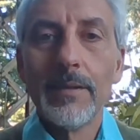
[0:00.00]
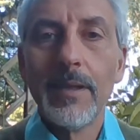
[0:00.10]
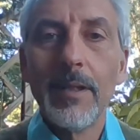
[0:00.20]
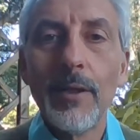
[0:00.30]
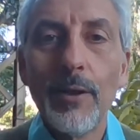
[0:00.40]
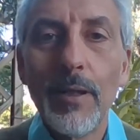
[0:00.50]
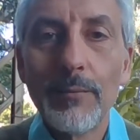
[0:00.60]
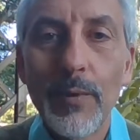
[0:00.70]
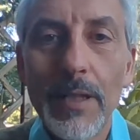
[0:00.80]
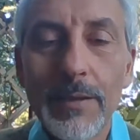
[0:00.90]
Hello and
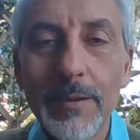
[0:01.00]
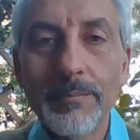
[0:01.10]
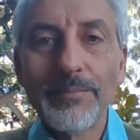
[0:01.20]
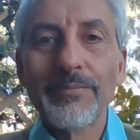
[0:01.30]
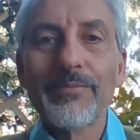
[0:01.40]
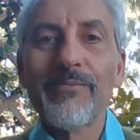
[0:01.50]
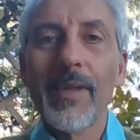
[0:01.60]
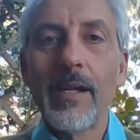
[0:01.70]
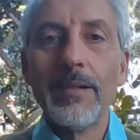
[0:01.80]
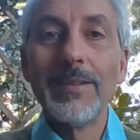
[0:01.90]
welcome.
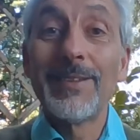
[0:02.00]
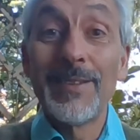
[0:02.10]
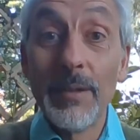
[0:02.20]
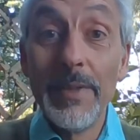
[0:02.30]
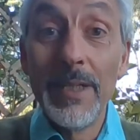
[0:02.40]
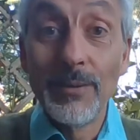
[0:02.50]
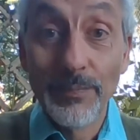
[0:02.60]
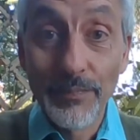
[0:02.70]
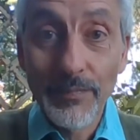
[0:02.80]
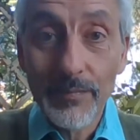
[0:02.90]
This is Namir
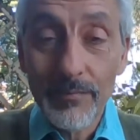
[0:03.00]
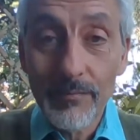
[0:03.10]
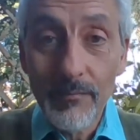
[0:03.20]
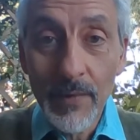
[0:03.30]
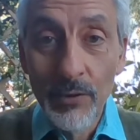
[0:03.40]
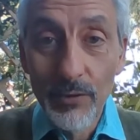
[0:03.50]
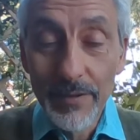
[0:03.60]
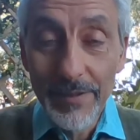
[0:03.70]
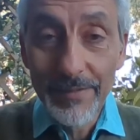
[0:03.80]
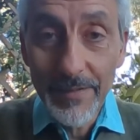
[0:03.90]
on
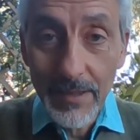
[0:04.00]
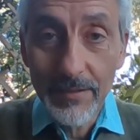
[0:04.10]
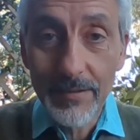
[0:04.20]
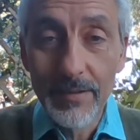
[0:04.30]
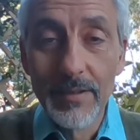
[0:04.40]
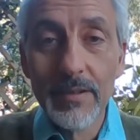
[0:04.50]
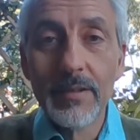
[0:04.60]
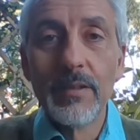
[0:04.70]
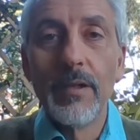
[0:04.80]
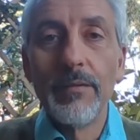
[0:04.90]
the sixth
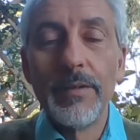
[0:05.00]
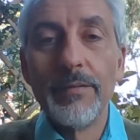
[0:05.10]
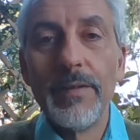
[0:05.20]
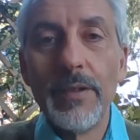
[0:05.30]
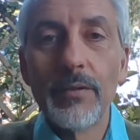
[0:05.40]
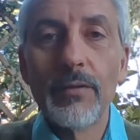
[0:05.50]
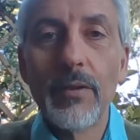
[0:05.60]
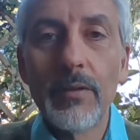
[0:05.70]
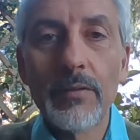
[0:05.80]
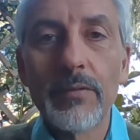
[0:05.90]
of these video
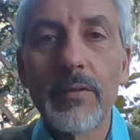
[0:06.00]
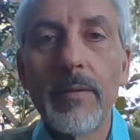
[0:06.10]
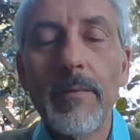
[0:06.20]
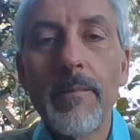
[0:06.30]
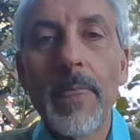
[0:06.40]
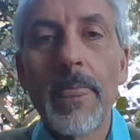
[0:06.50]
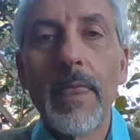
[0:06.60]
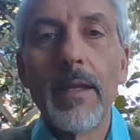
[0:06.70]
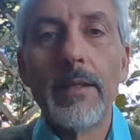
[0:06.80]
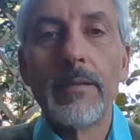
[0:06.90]
talks
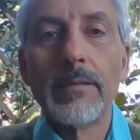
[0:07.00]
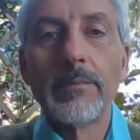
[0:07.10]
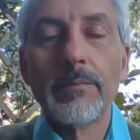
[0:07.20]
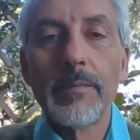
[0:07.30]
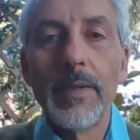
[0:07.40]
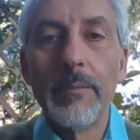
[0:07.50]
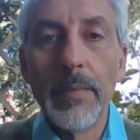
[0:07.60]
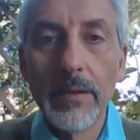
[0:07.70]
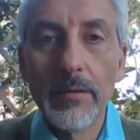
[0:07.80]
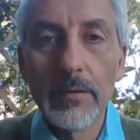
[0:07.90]
about
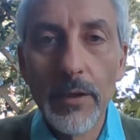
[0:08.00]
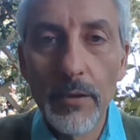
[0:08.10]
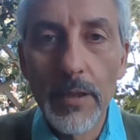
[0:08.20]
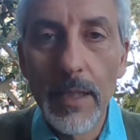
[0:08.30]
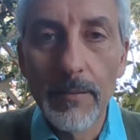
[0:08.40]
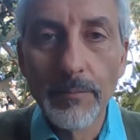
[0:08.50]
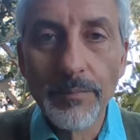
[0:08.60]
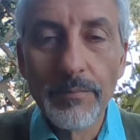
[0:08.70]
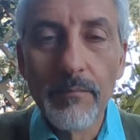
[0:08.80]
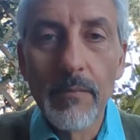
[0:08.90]
mental yoga,
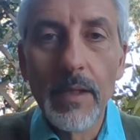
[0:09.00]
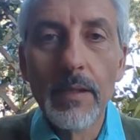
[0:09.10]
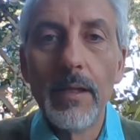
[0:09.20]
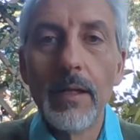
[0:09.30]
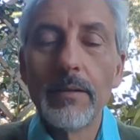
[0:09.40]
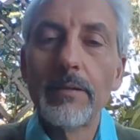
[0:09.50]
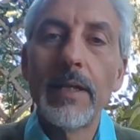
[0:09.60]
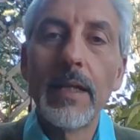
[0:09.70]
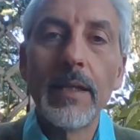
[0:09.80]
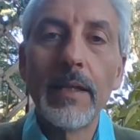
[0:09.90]

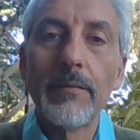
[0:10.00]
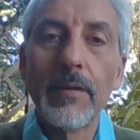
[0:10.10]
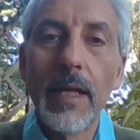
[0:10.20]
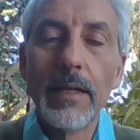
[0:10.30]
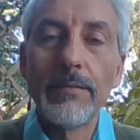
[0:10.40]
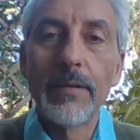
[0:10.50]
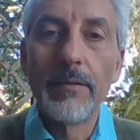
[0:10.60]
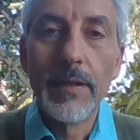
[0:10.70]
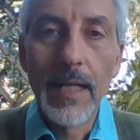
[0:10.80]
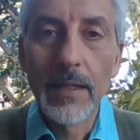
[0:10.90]
understanding of life
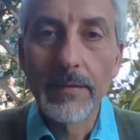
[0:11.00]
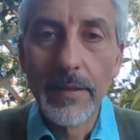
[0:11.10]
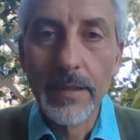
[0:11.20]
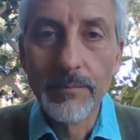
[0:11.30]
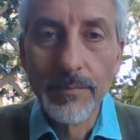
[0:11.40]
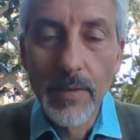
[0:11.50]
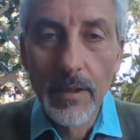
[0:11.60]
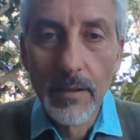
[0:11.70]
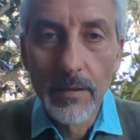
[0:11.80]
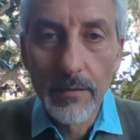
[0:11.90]
and reality
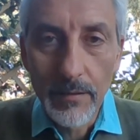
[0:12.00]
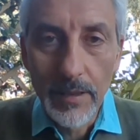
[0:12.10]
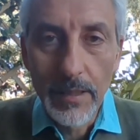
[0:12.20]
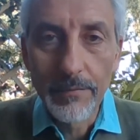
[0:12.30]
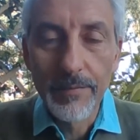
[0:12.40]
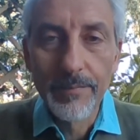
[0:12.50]
to live